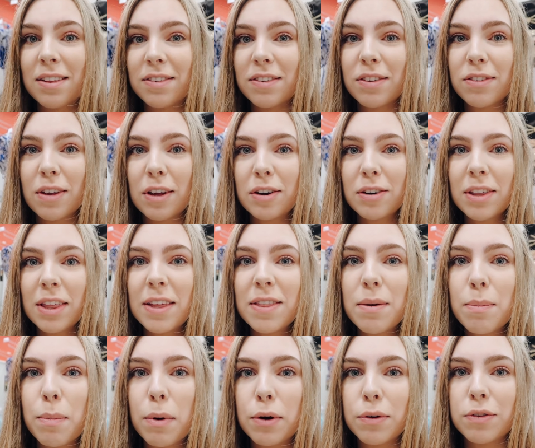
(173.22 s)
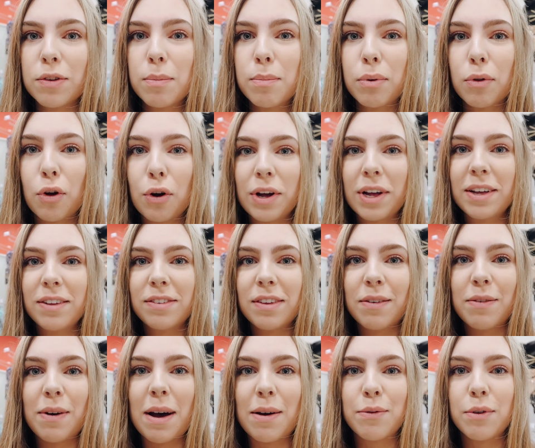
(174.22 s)
This is literally the most employees
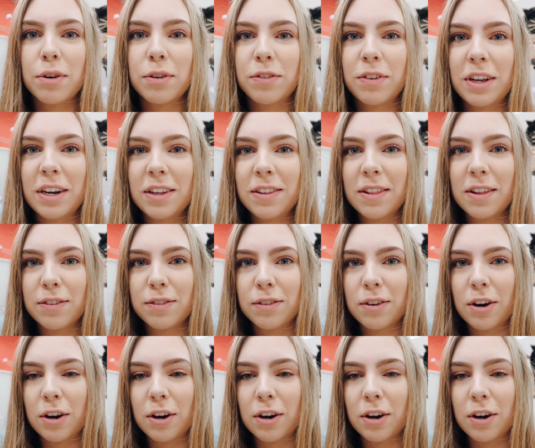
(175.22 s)
I've ever seen in this